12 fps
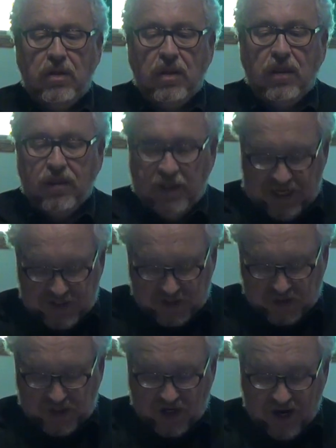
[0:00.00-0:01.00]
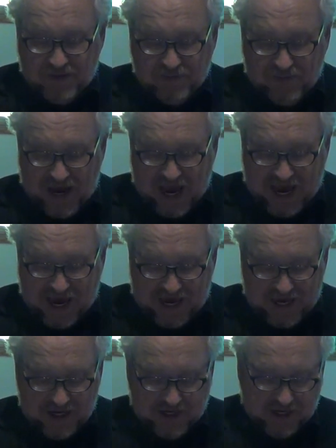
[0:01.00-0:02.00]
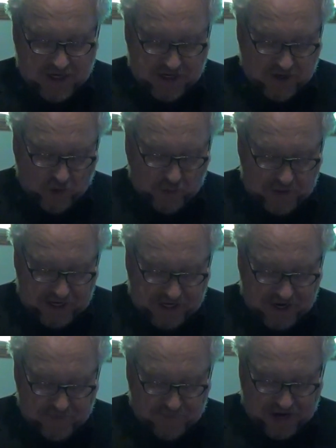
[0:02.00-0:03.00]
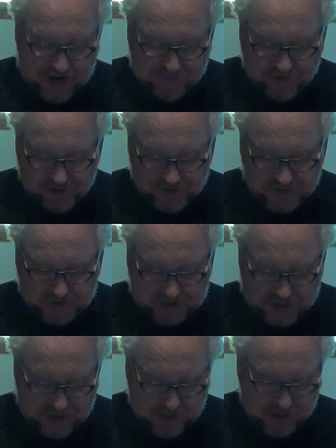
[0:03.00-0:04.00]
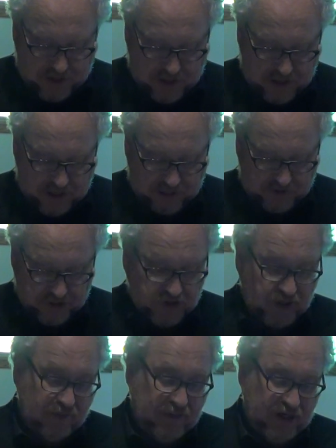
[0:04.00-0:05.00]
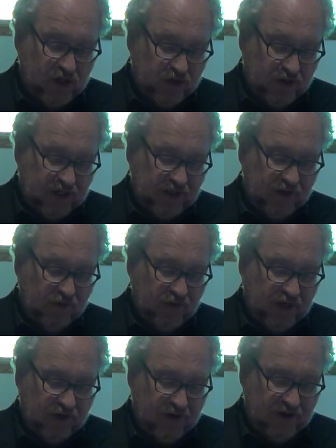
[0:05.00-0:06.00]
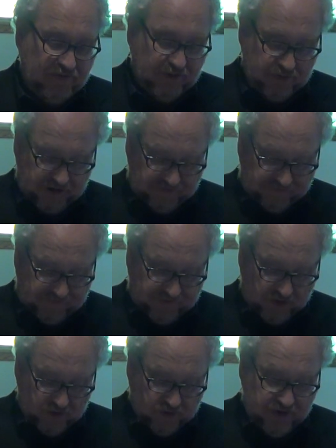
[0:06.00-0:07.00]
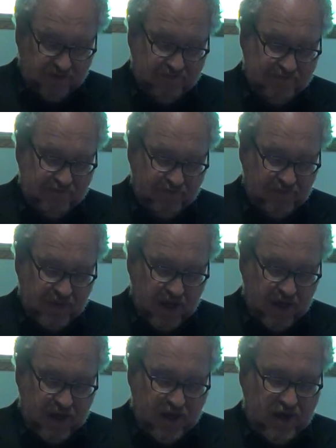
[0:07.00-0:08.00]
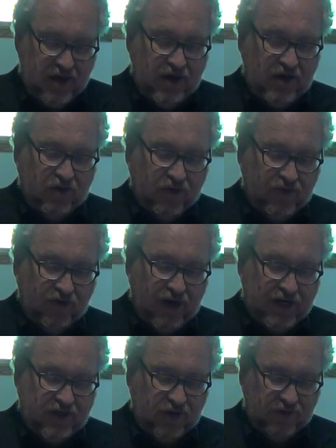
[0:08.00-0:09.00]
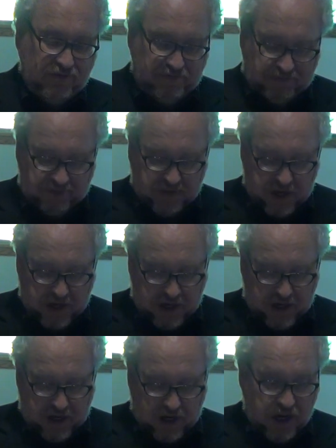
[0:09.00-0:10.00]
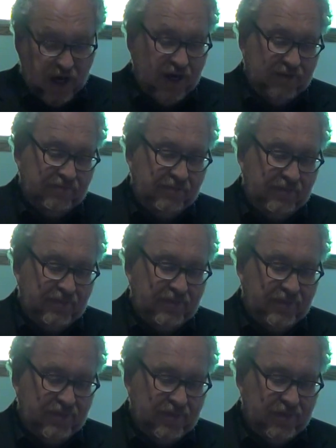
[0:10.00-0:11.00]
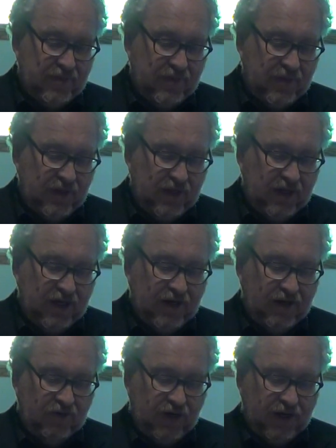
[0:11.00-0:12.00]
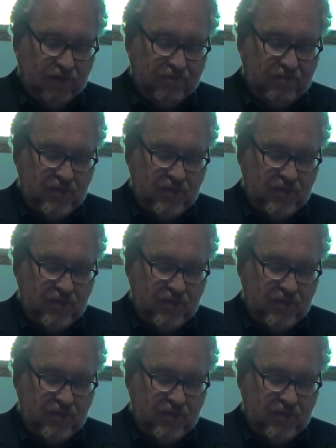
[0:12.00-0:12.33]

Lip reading: let's start by opening our Bibles. I'm going to start by turning the ringer off on my phone, or try to. There we go.